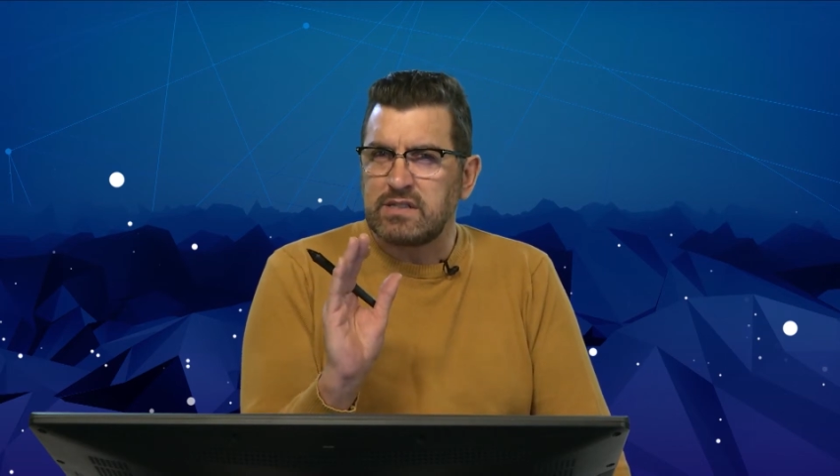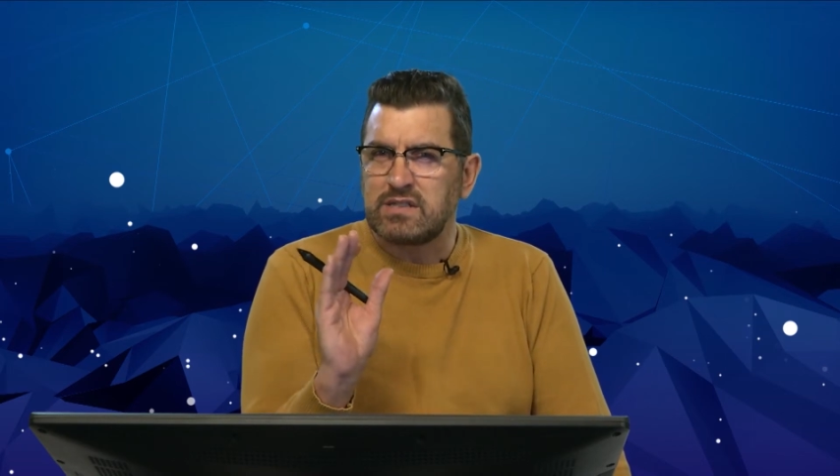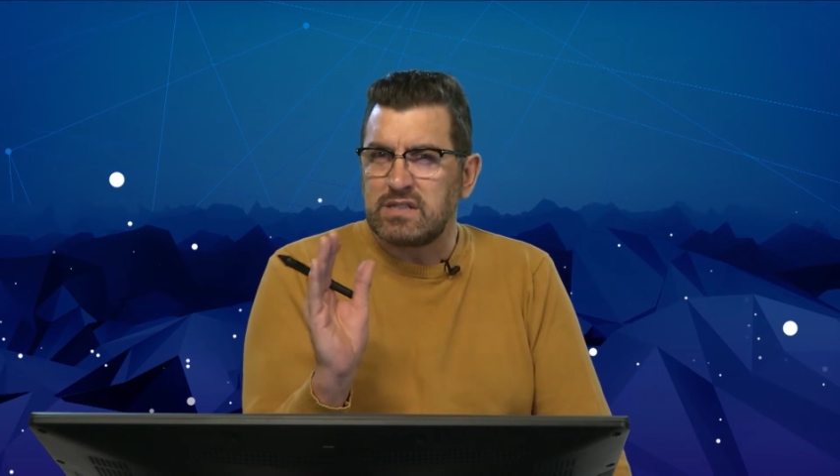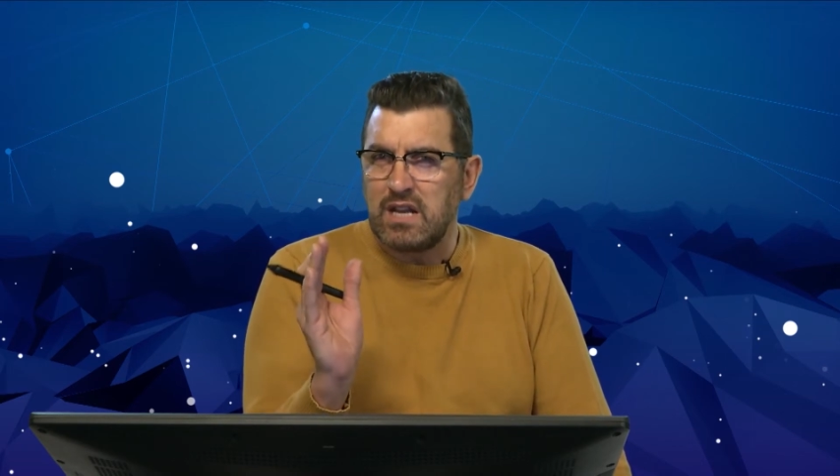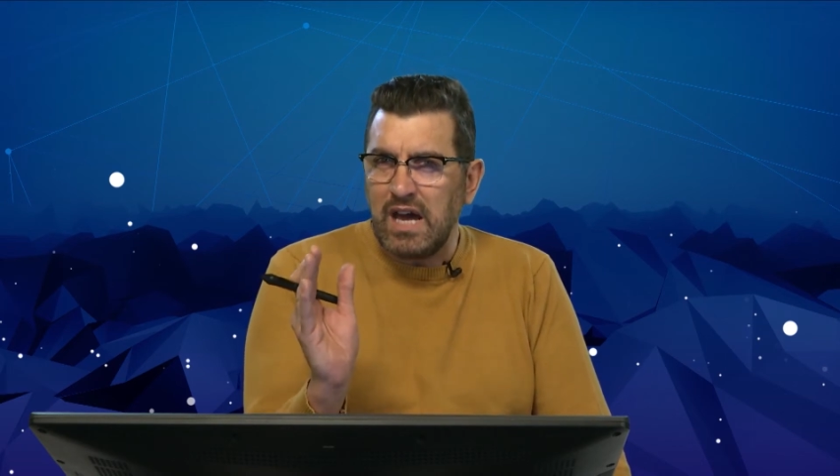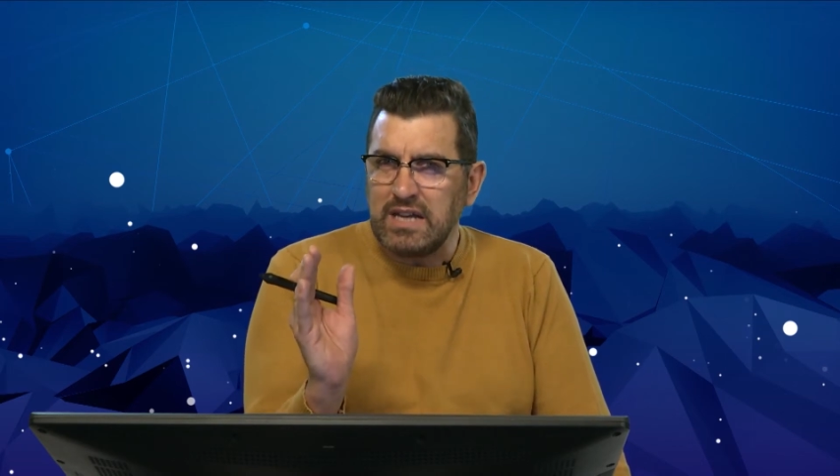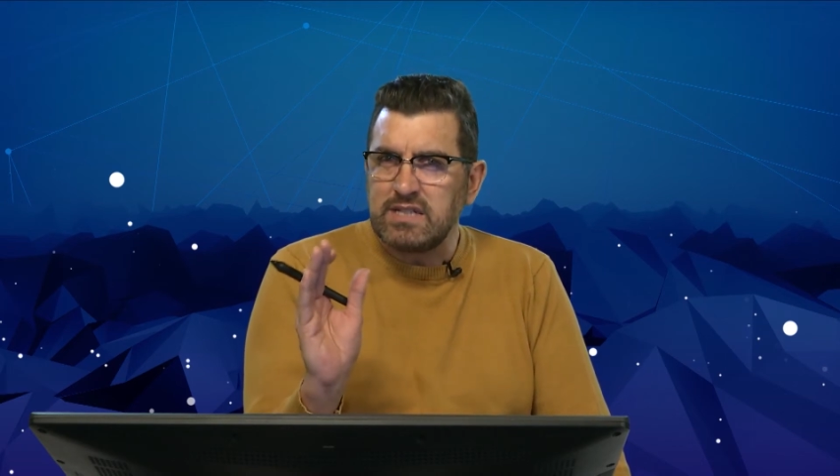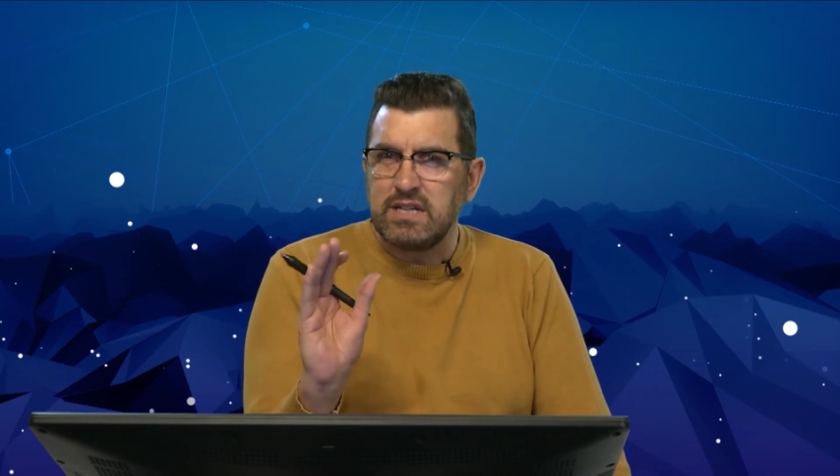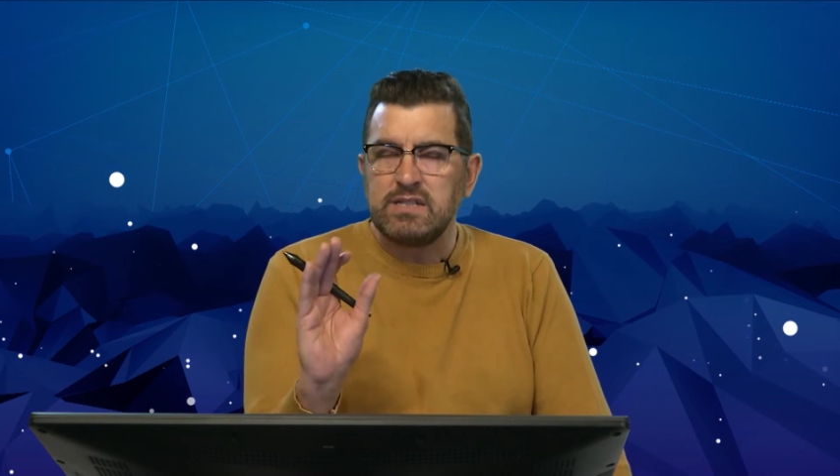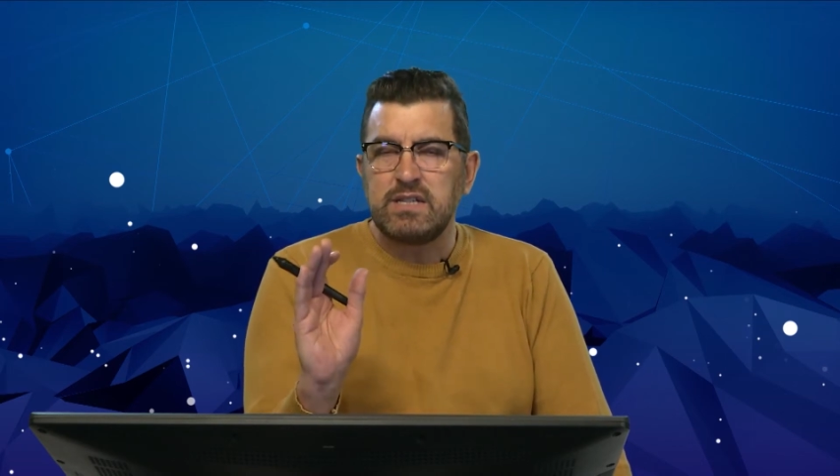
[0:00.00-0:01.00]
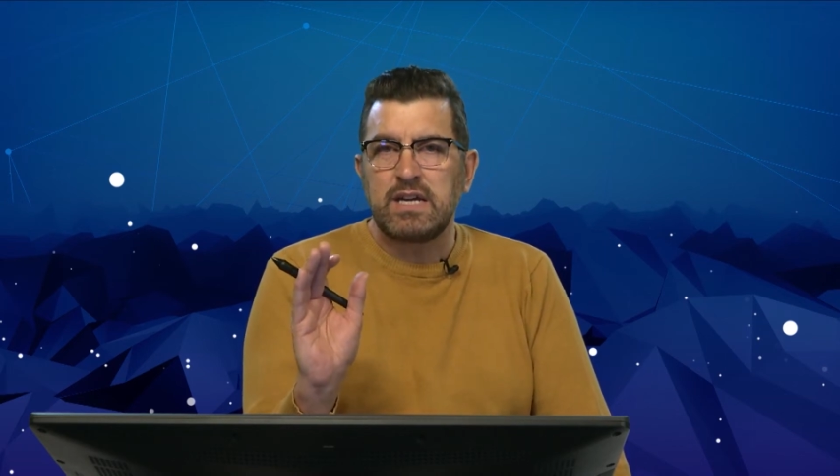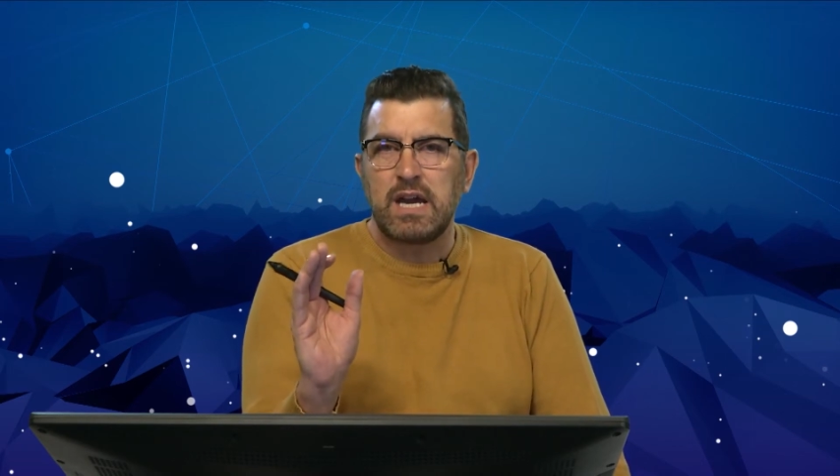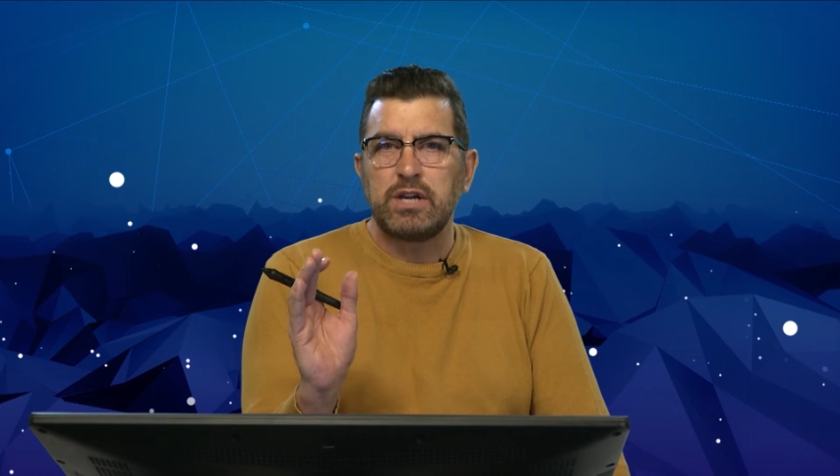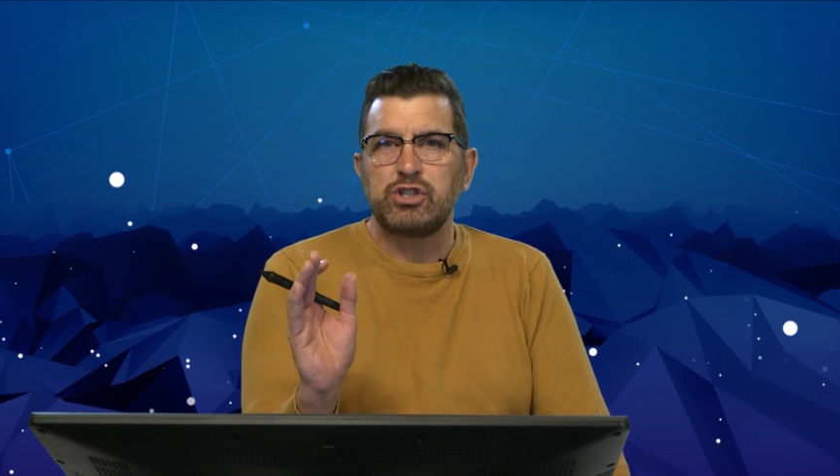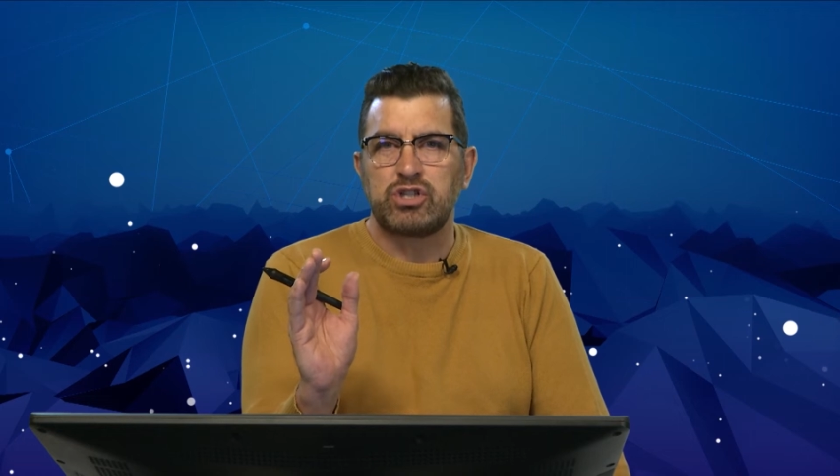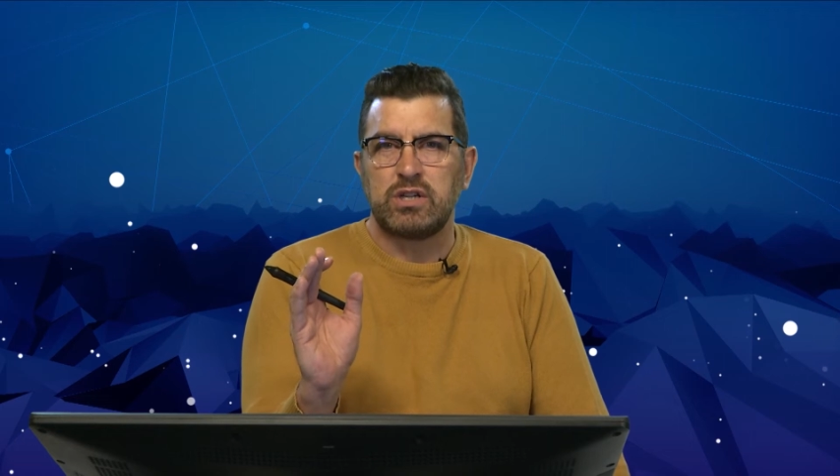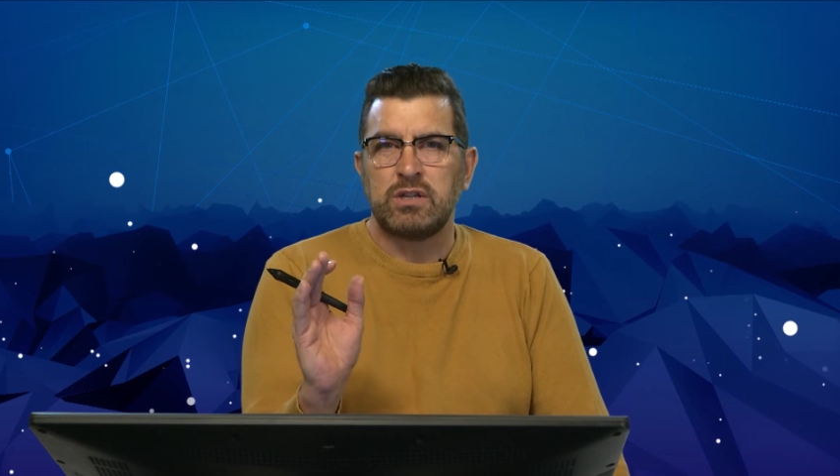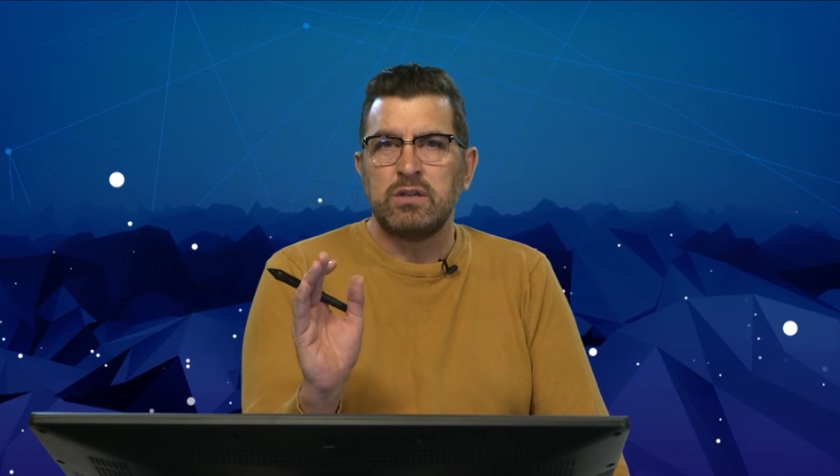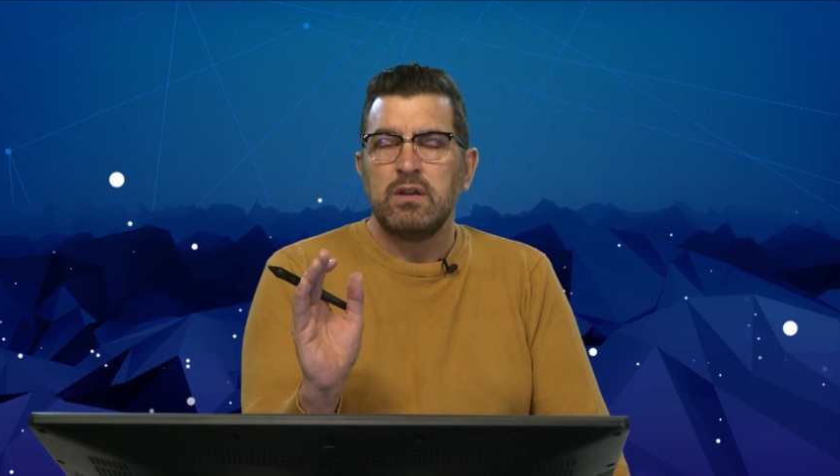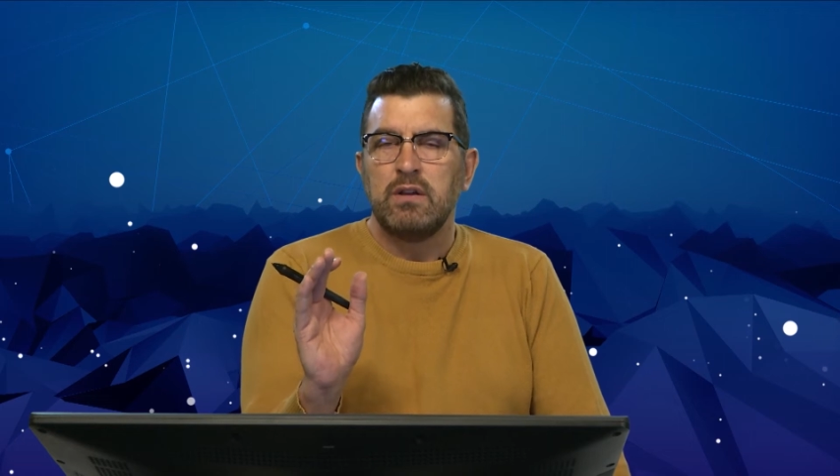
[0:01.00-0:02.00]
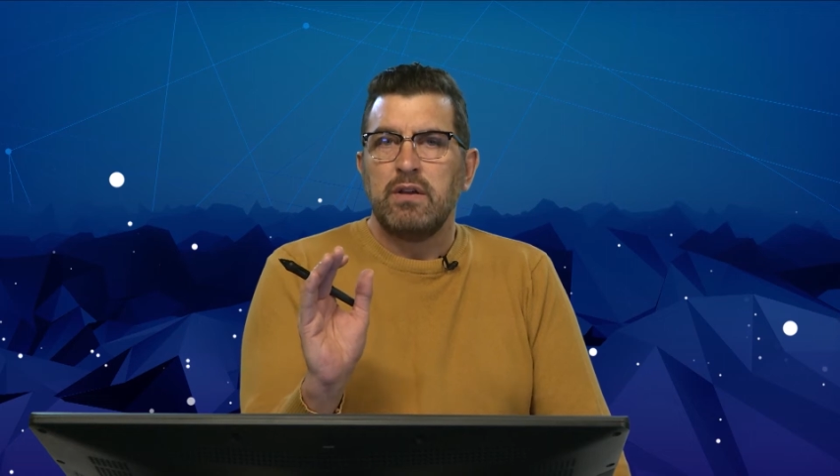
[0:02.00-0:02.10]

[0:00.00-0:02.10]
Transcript: slight indication